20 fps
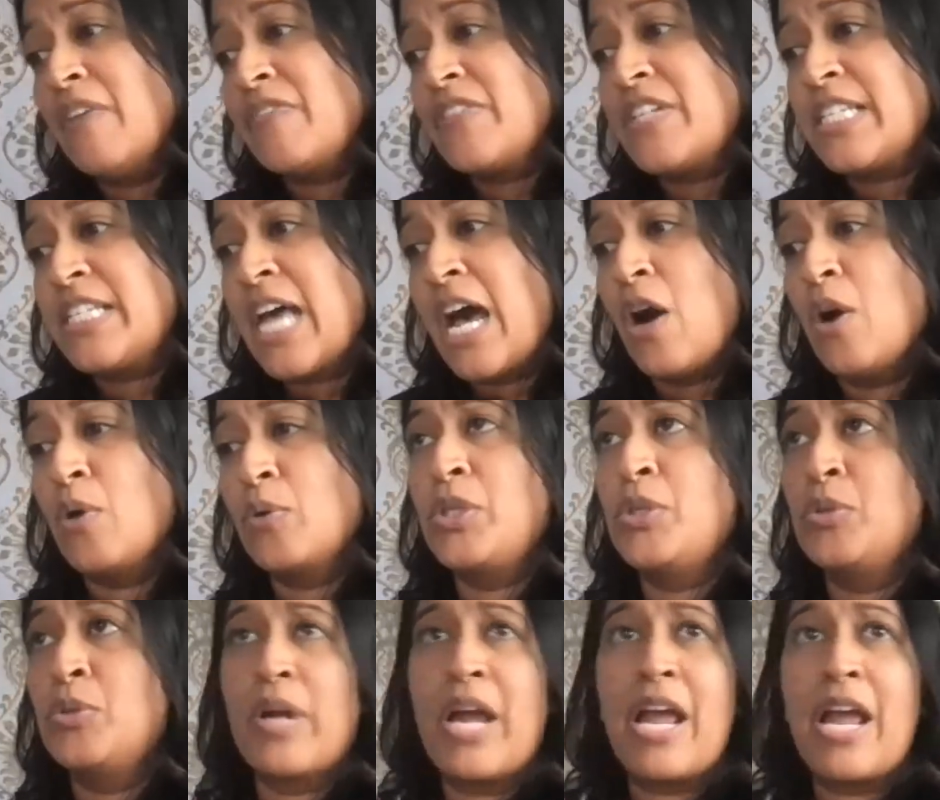loved is how
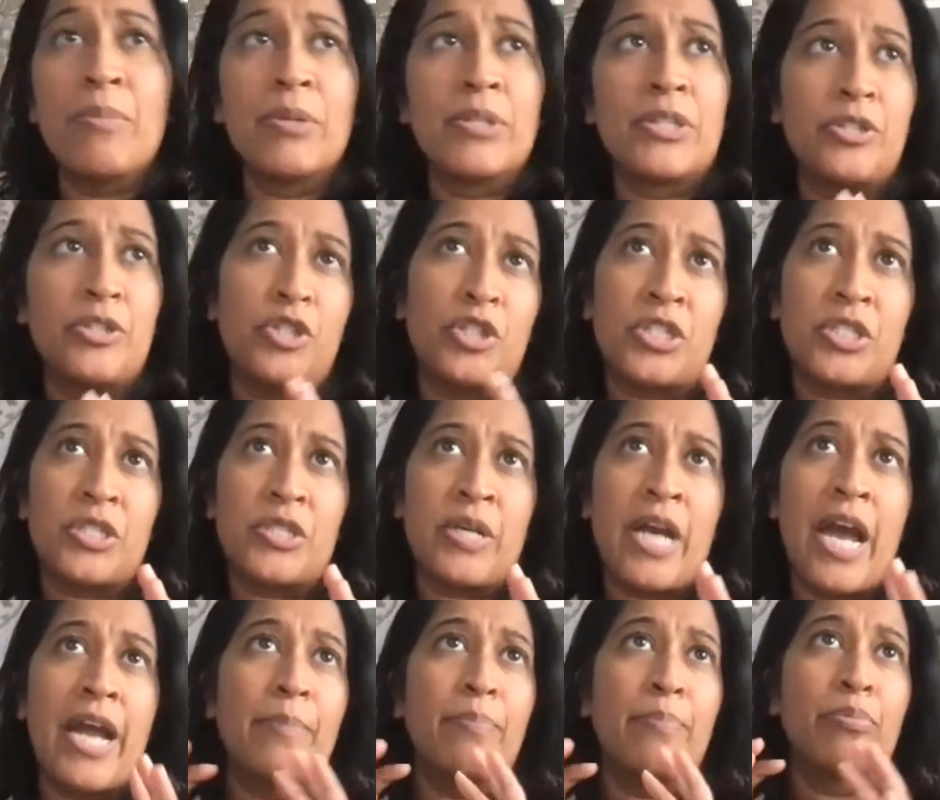you were able to just
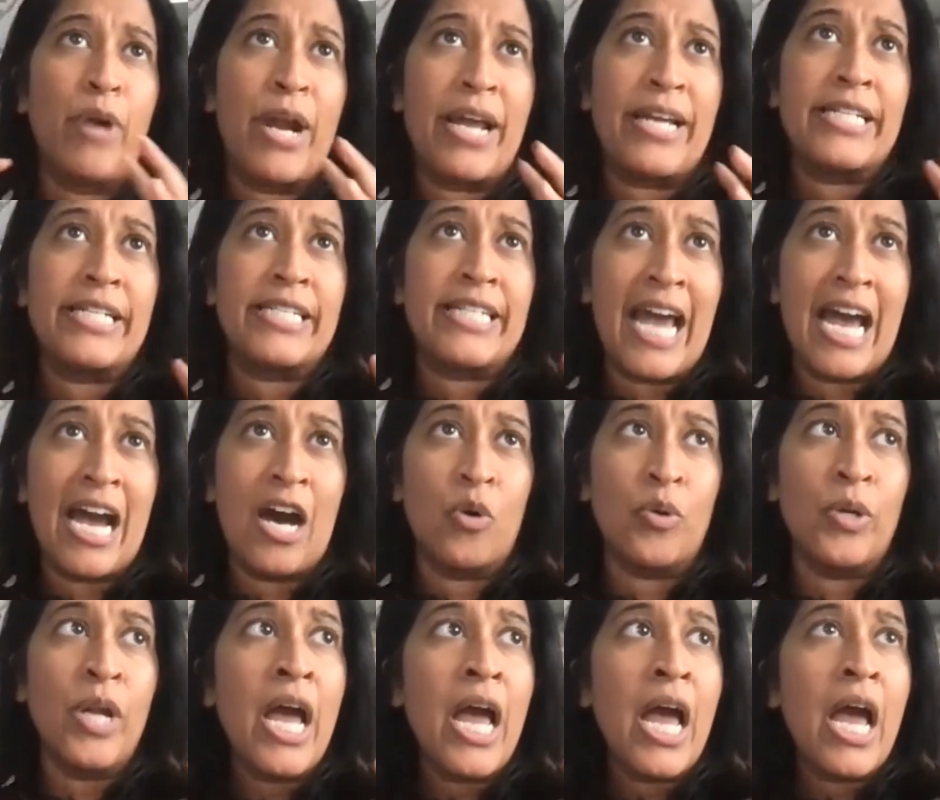kind of break it
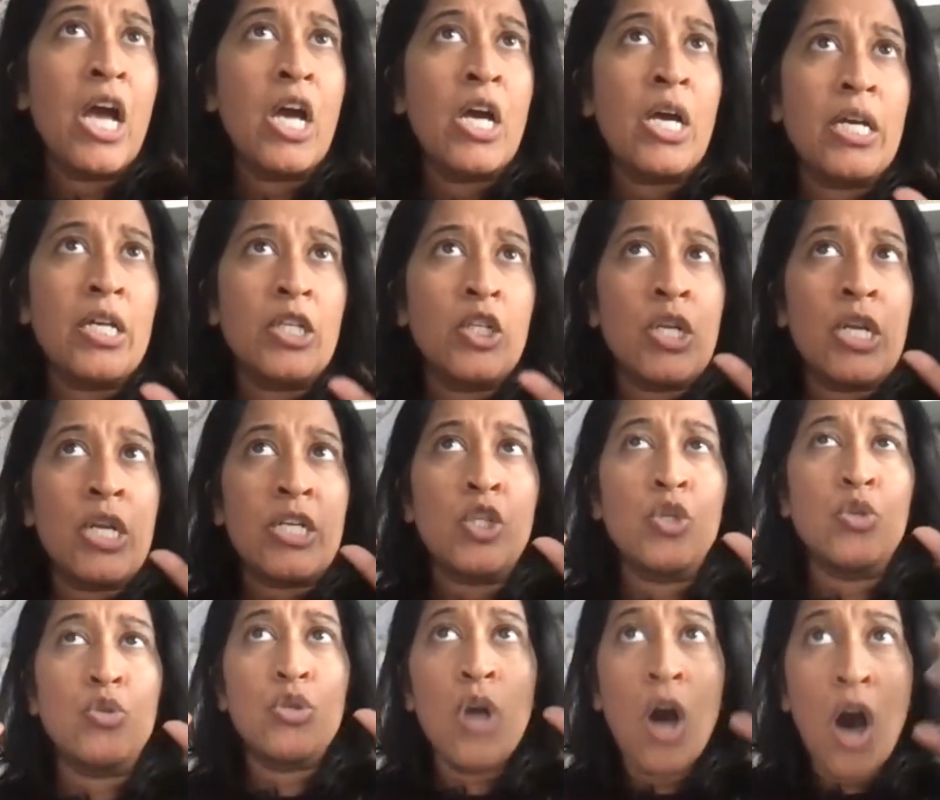down
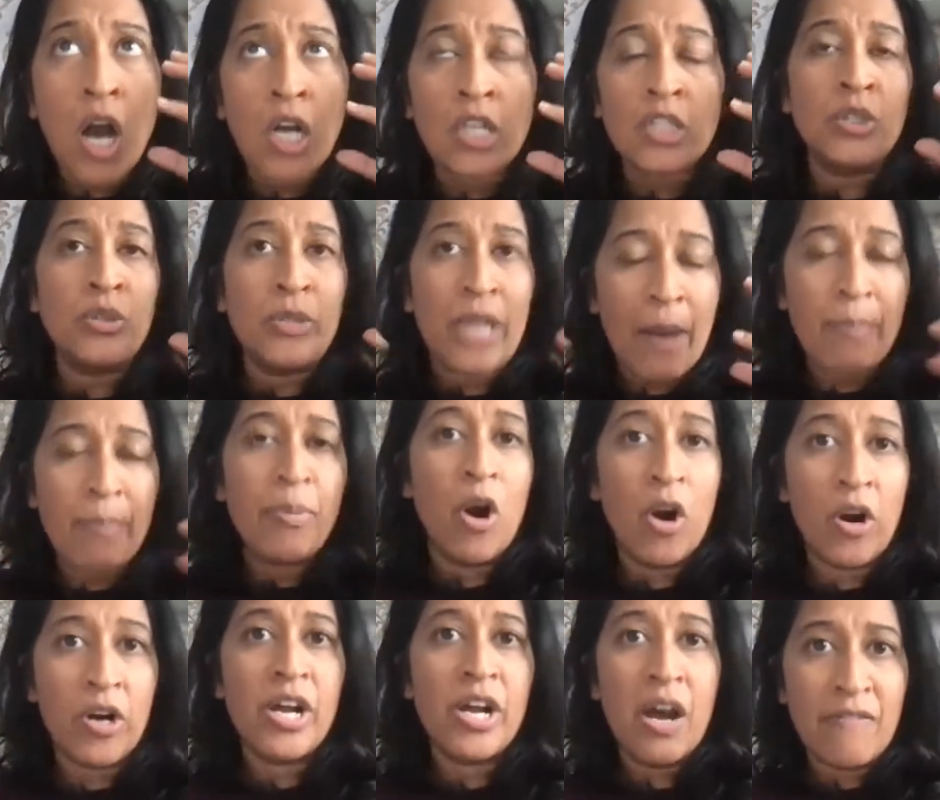to talk to that
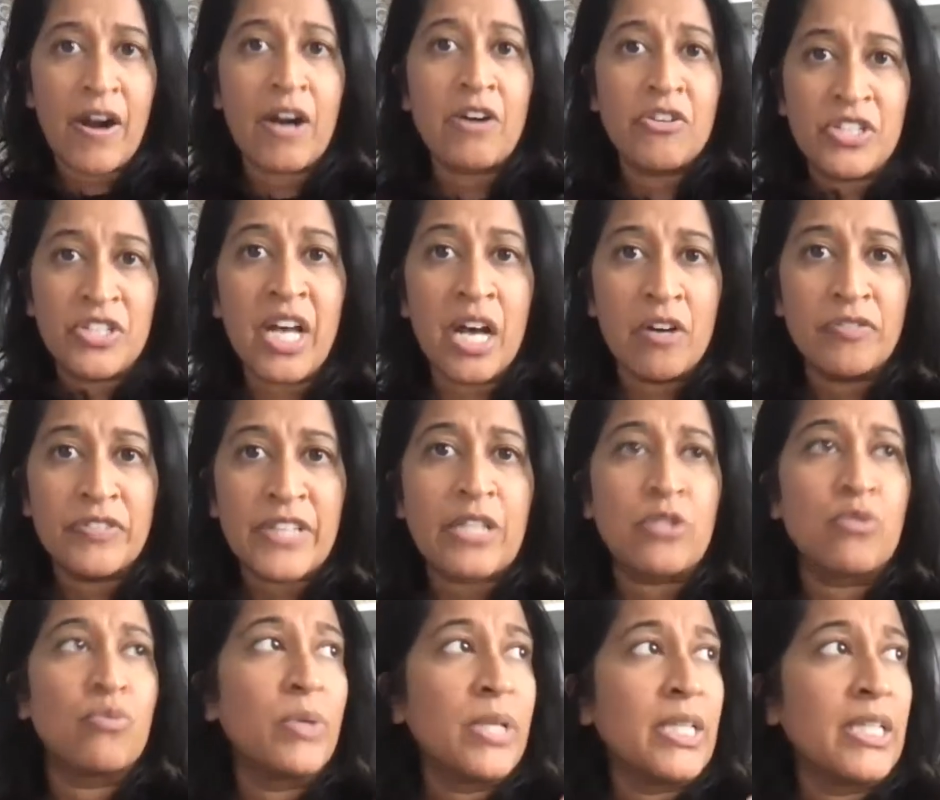part of ourself.
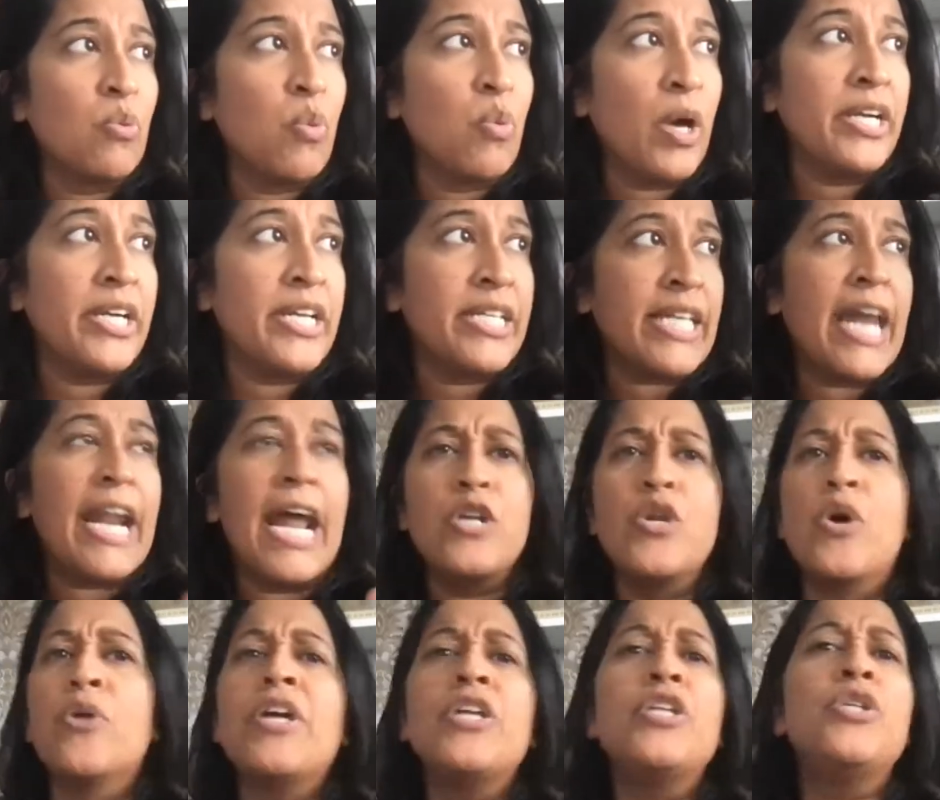That's really what it is. And I
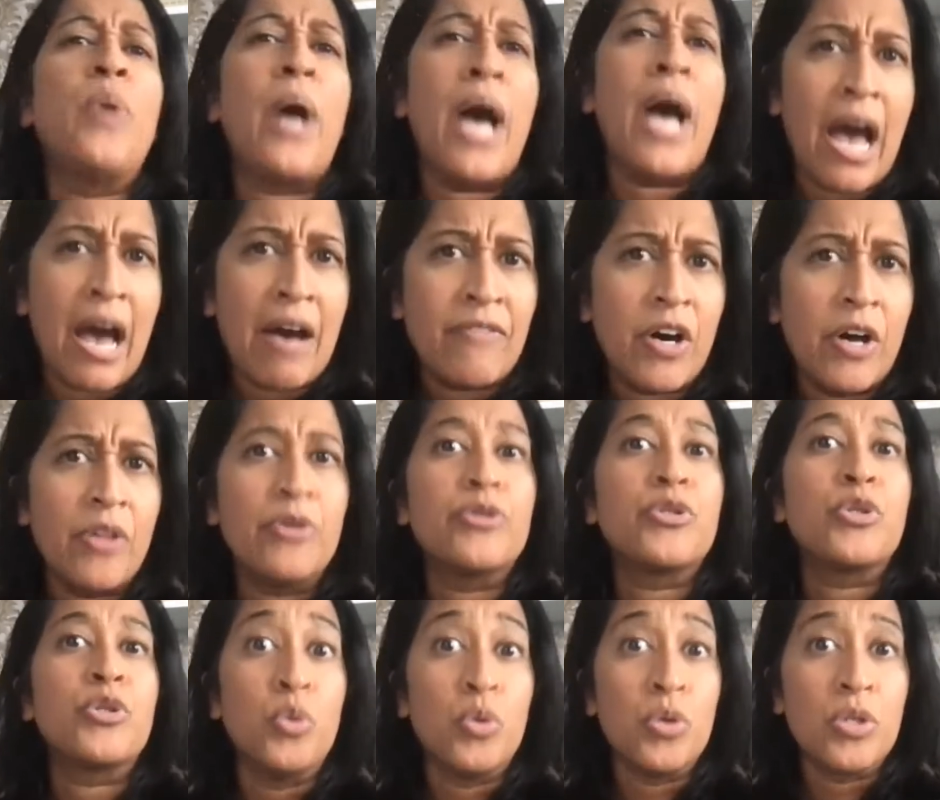know that you have other
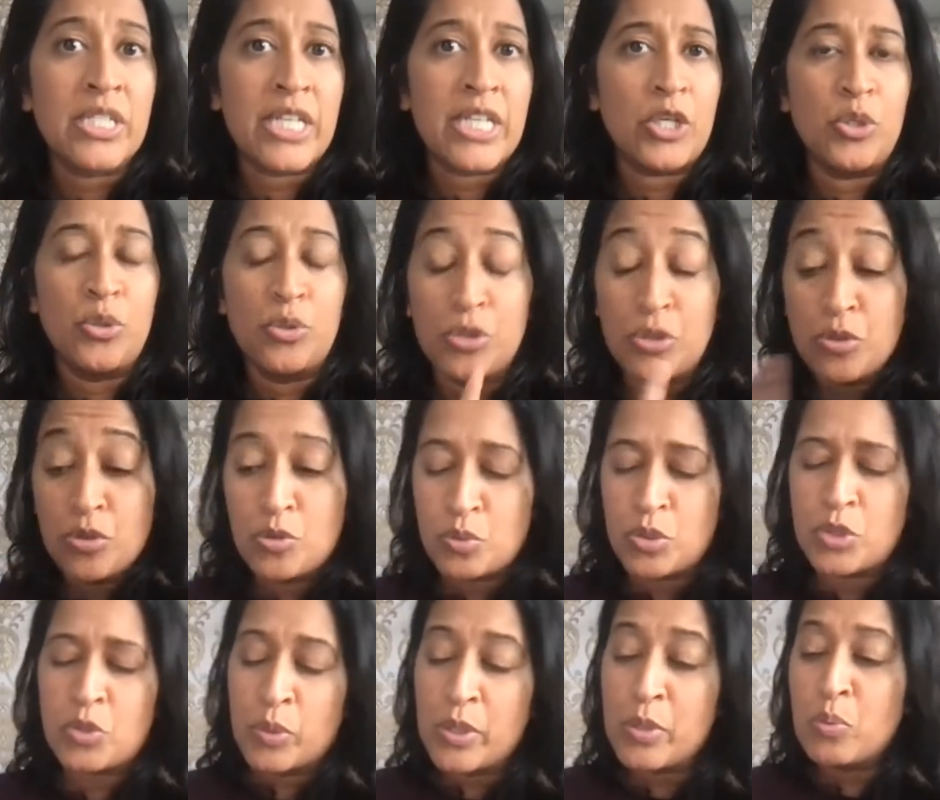tools that you use,
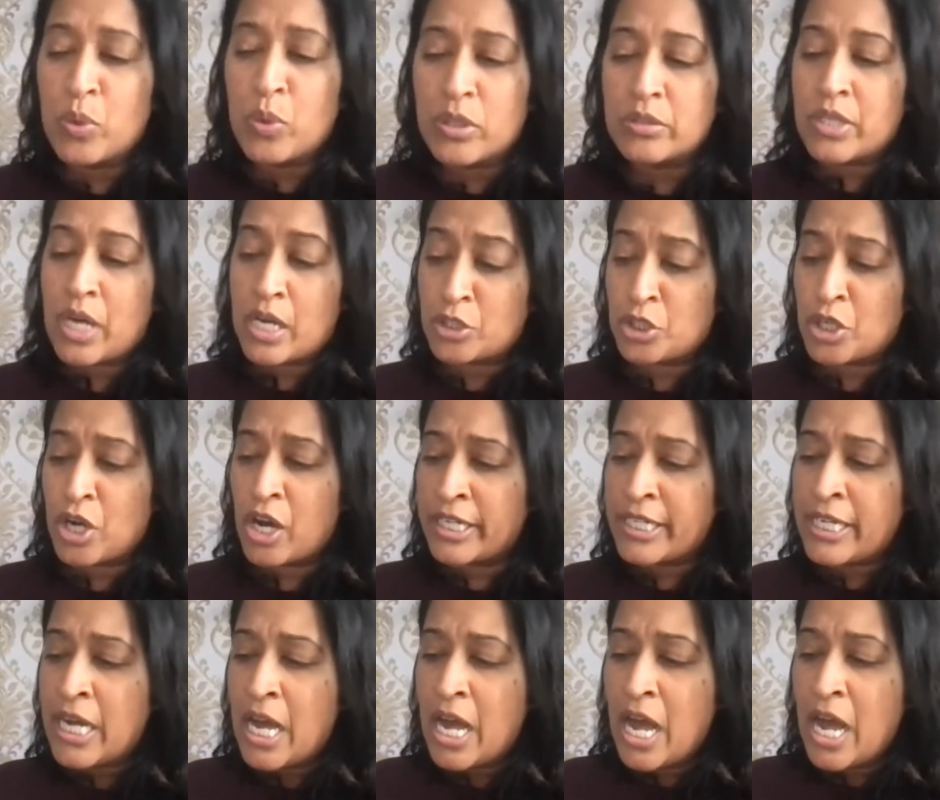which we will touch
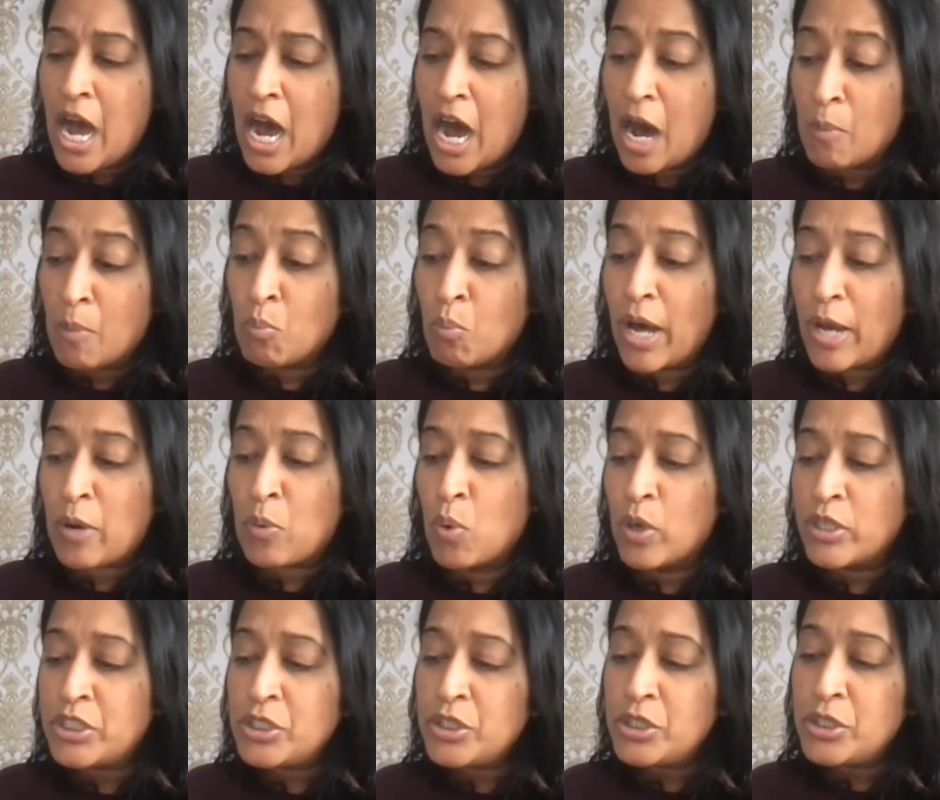on. Um, like,
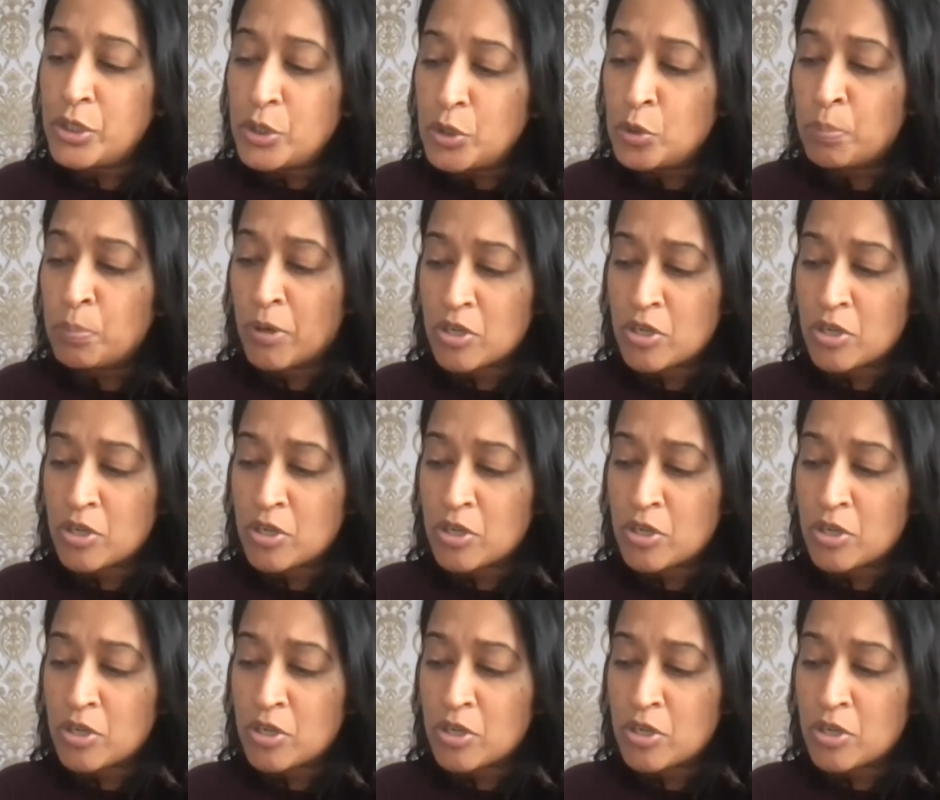what do you